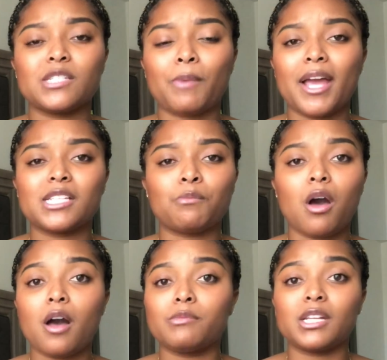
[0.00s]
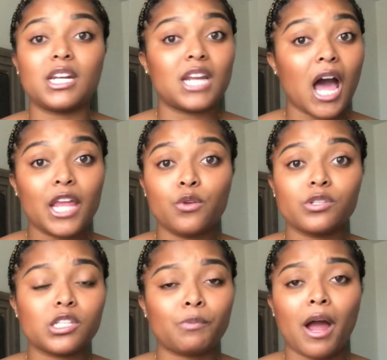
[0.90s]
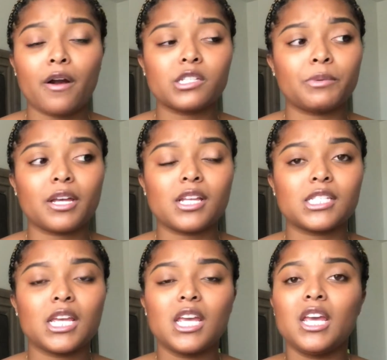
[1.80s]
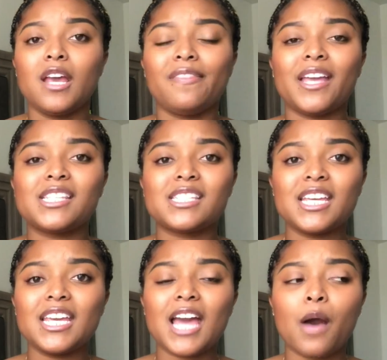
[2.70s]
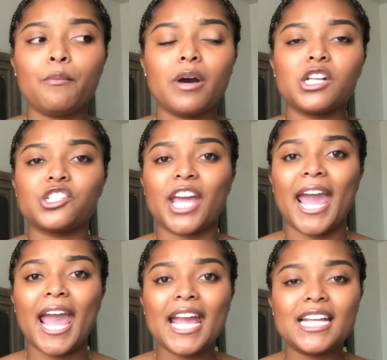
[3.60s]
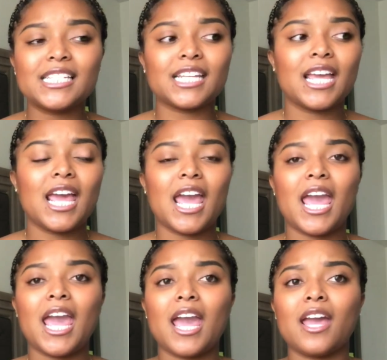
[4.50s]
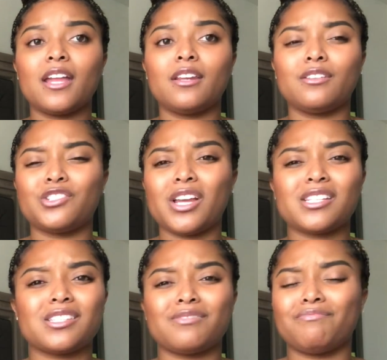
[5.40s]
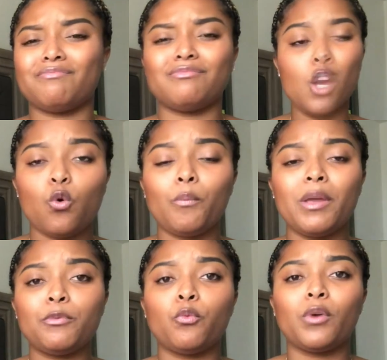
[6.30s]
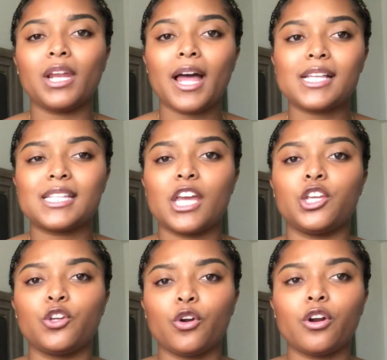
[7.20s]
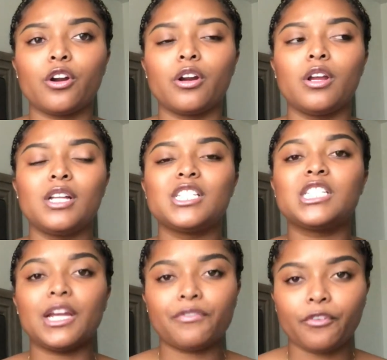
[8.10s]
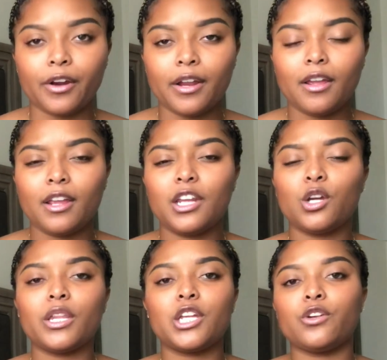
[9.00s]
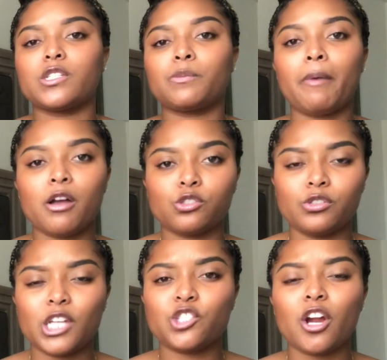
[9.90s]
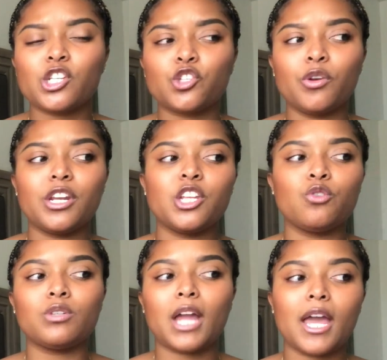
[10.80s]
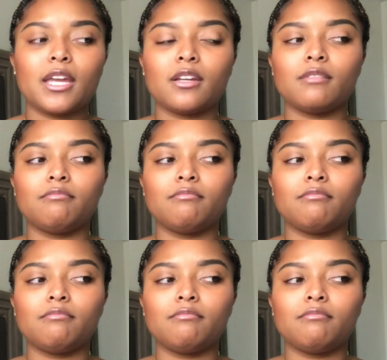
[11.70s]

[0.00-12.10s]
by his mom to not use his powers because they see how much hate and just when people realize that you're different, you know, that you're special, they start treating you like